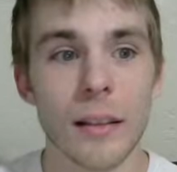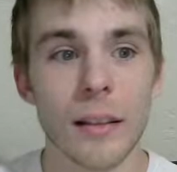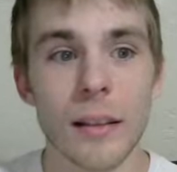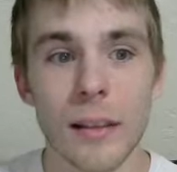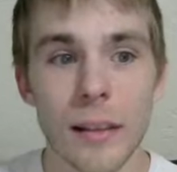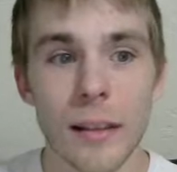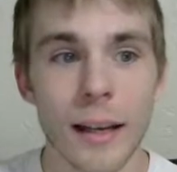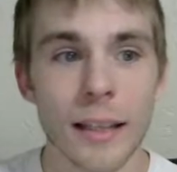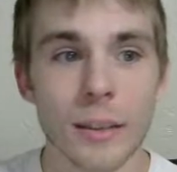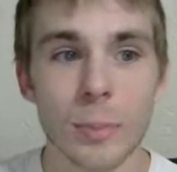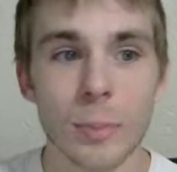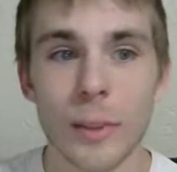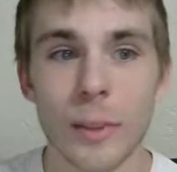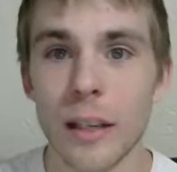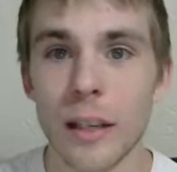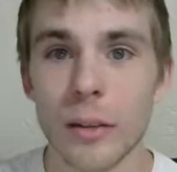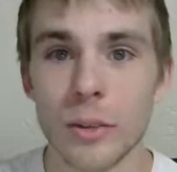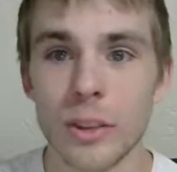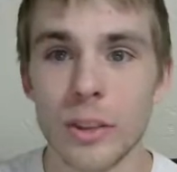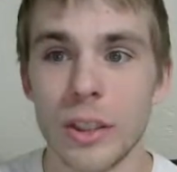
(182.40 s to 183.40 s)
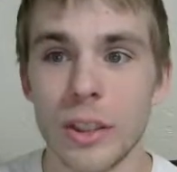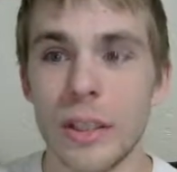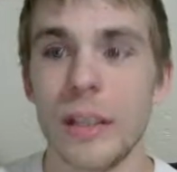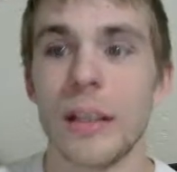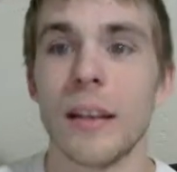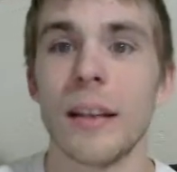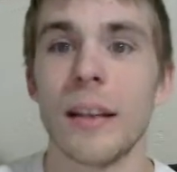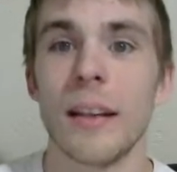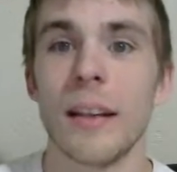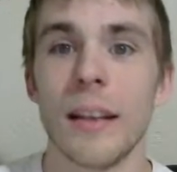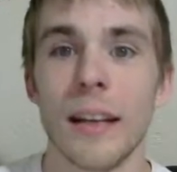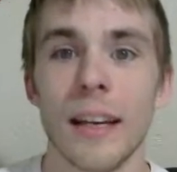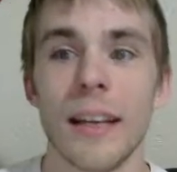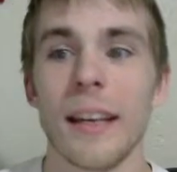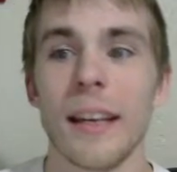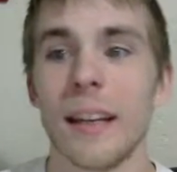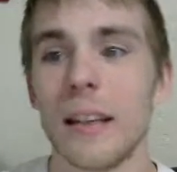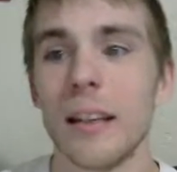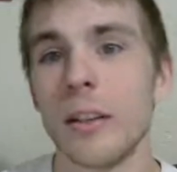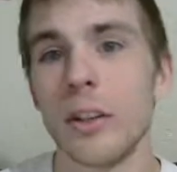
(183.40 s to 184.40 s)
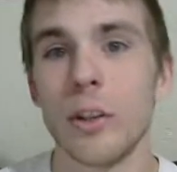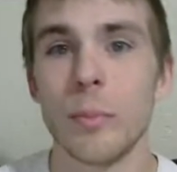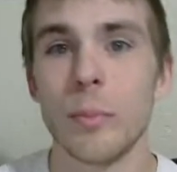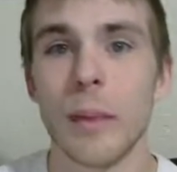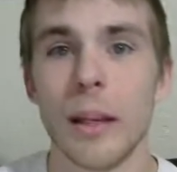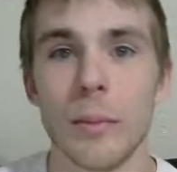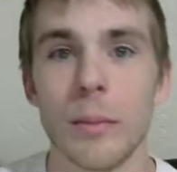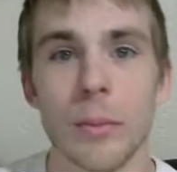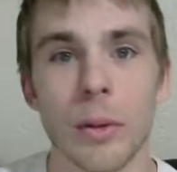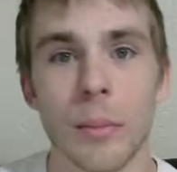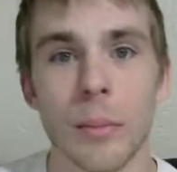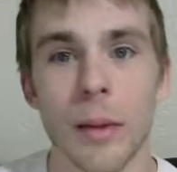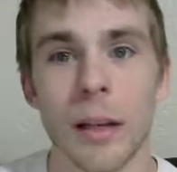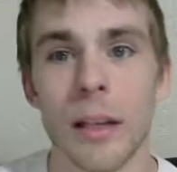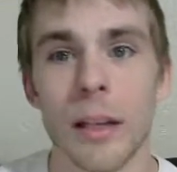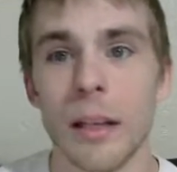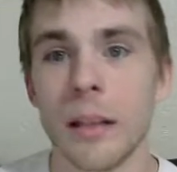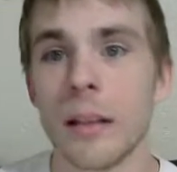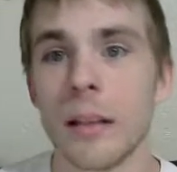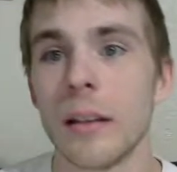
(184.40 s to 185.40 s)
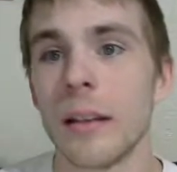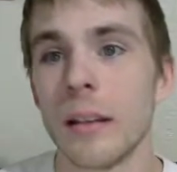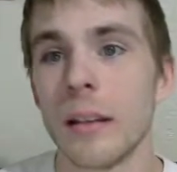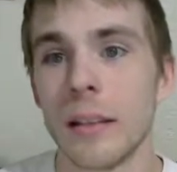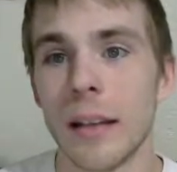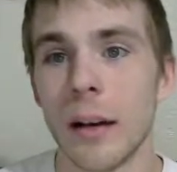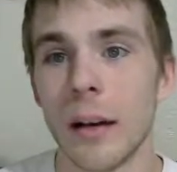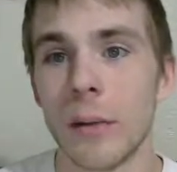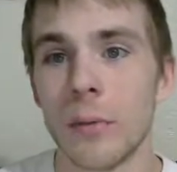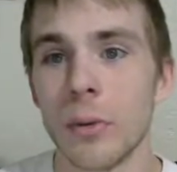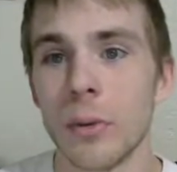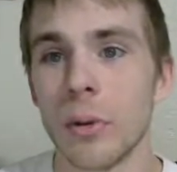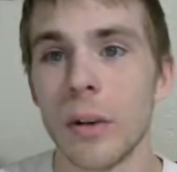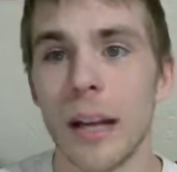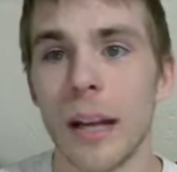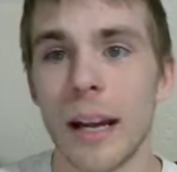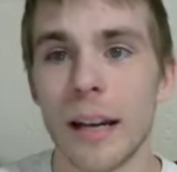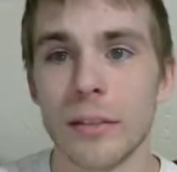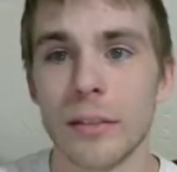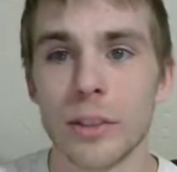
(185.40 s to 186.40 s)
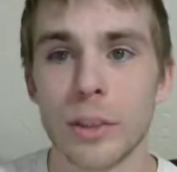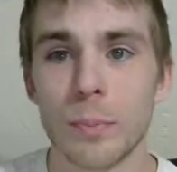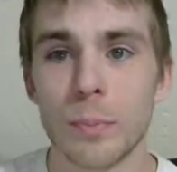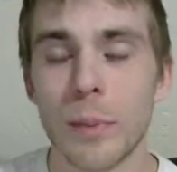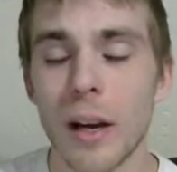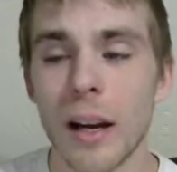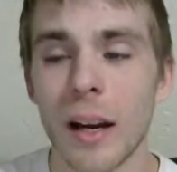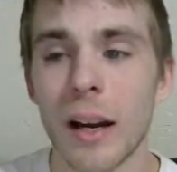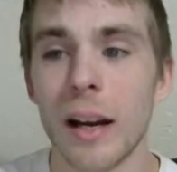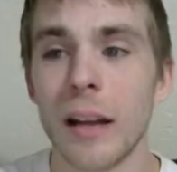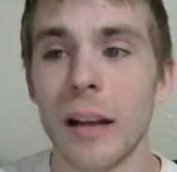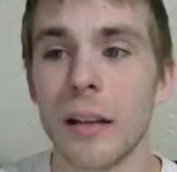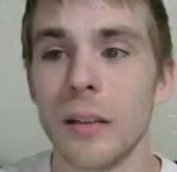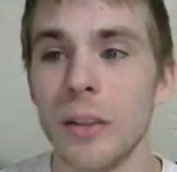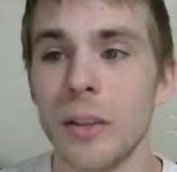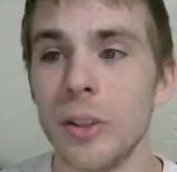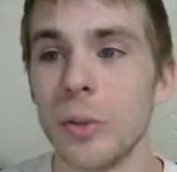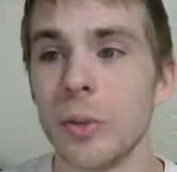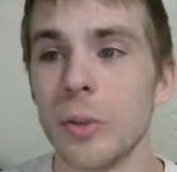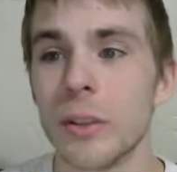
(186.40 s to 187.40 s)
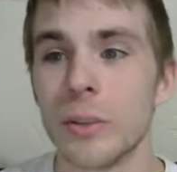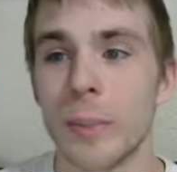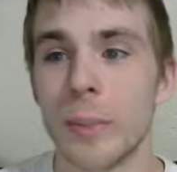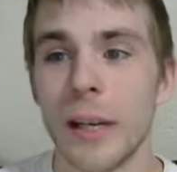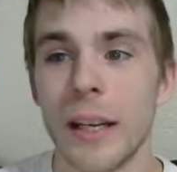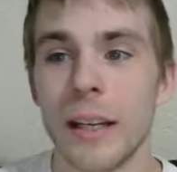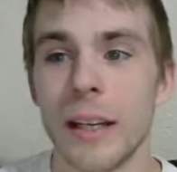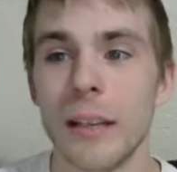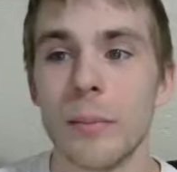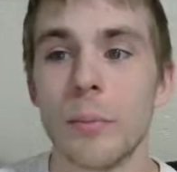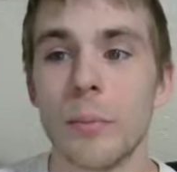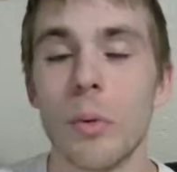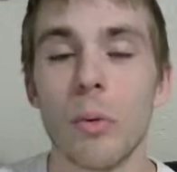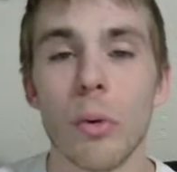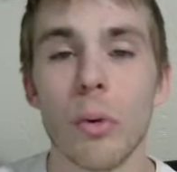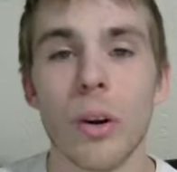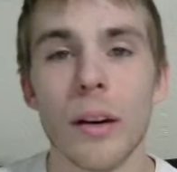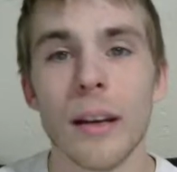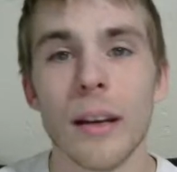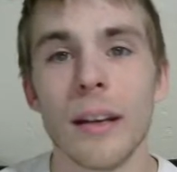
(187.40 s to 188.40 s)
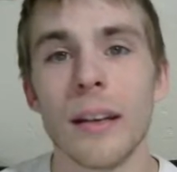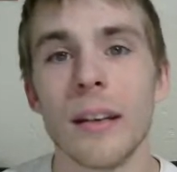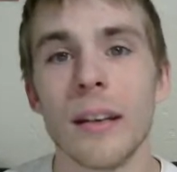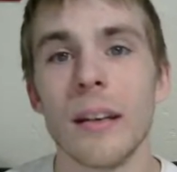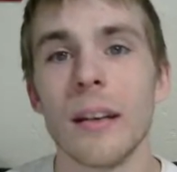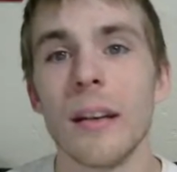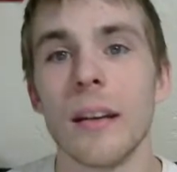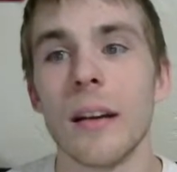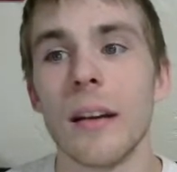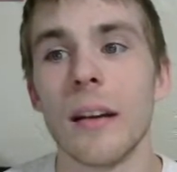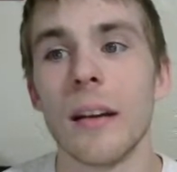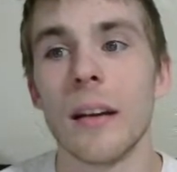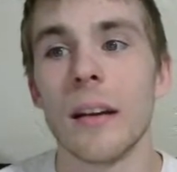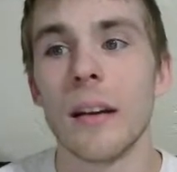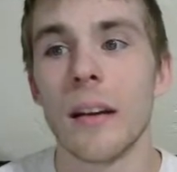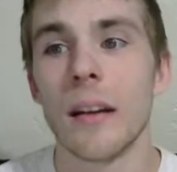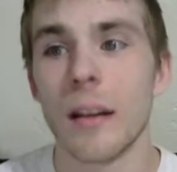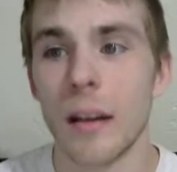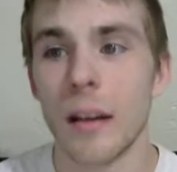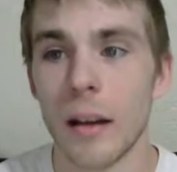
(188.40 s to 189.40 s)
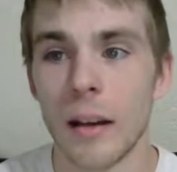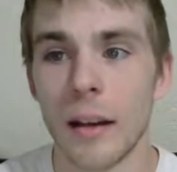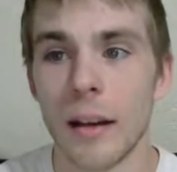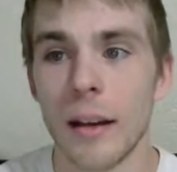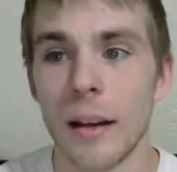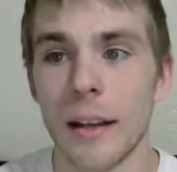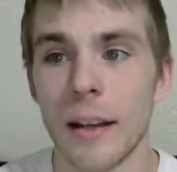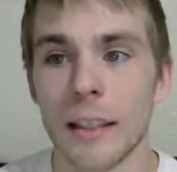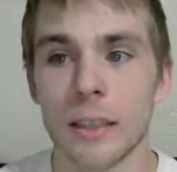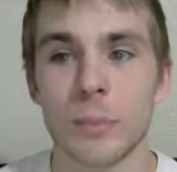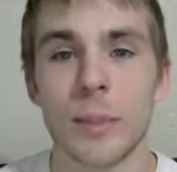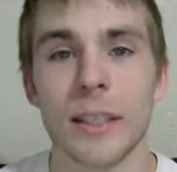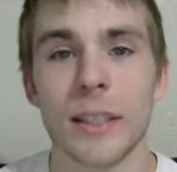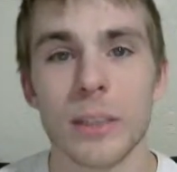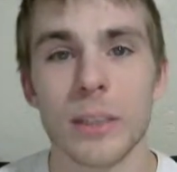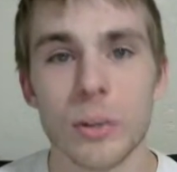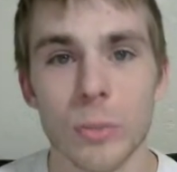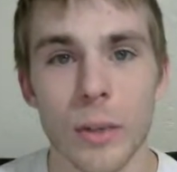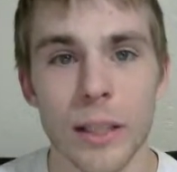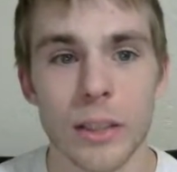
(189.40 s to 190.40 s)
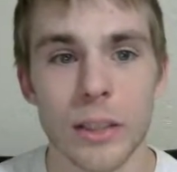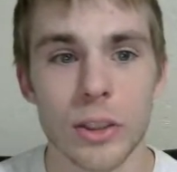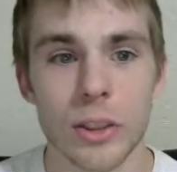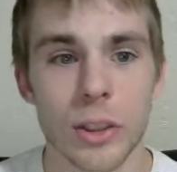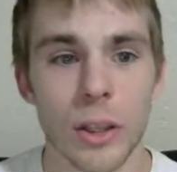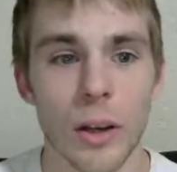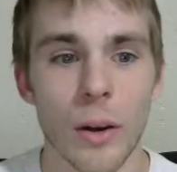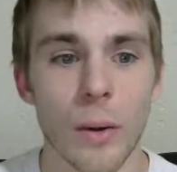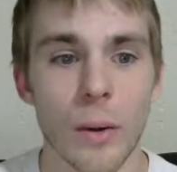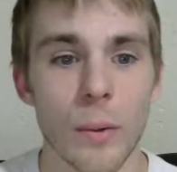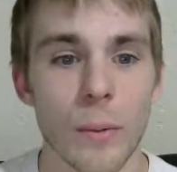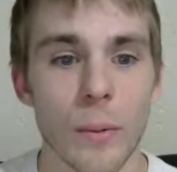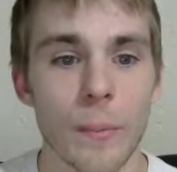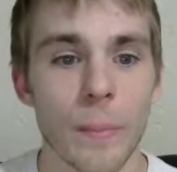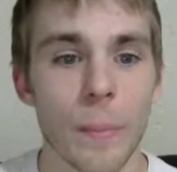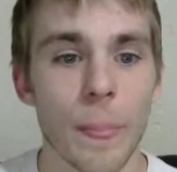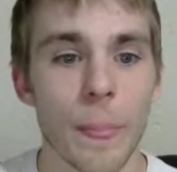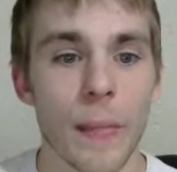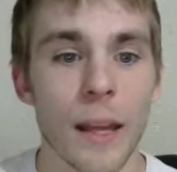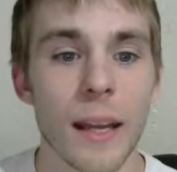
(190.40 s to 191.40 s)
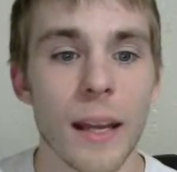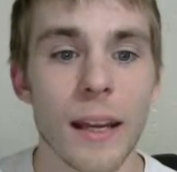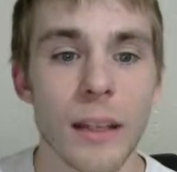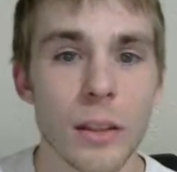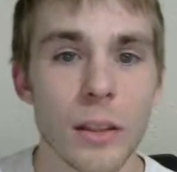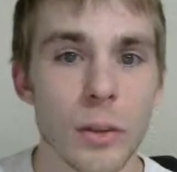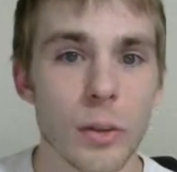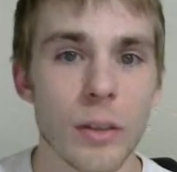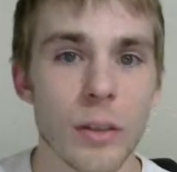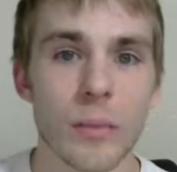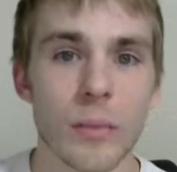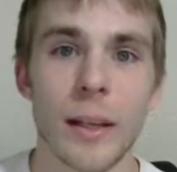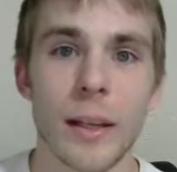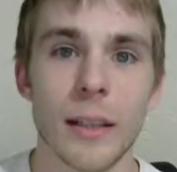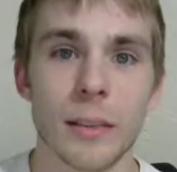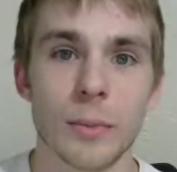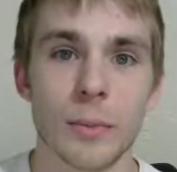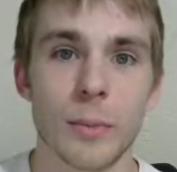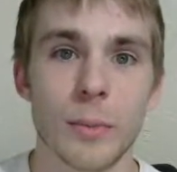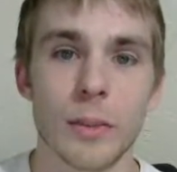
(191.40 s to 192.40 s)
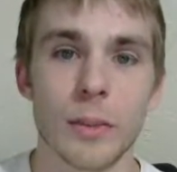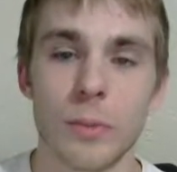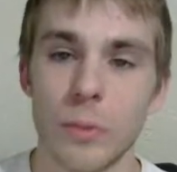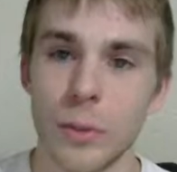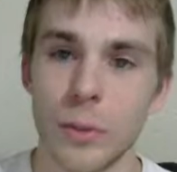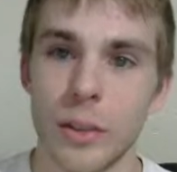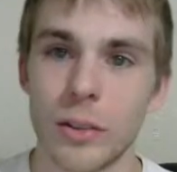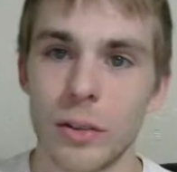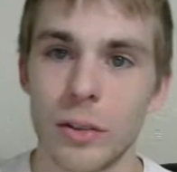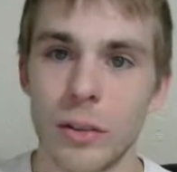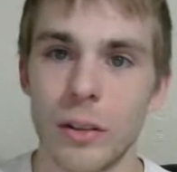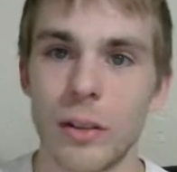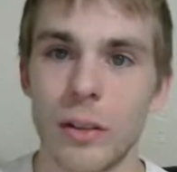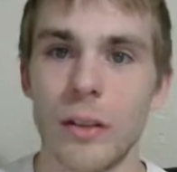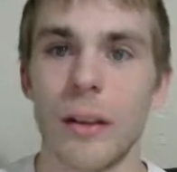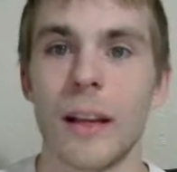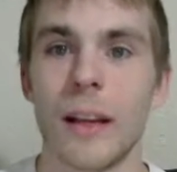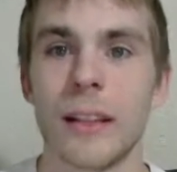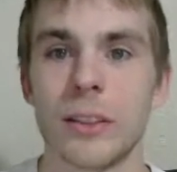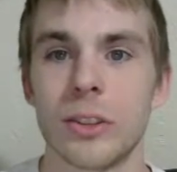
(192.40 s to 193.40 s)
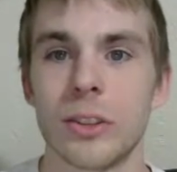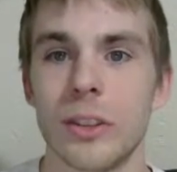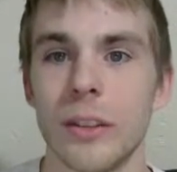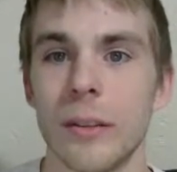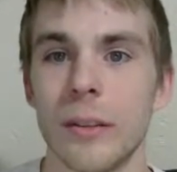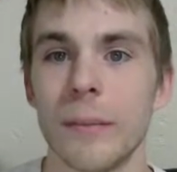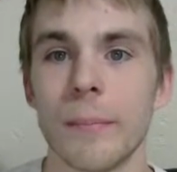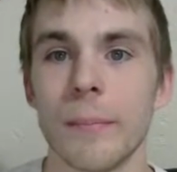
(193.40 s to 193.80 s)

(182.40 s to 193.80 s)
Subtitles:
SPLG, and you made more money. Now, if you were to have SPY, you would have paid more in expense ratio, and you wouldn't have made as much of a return in the last year.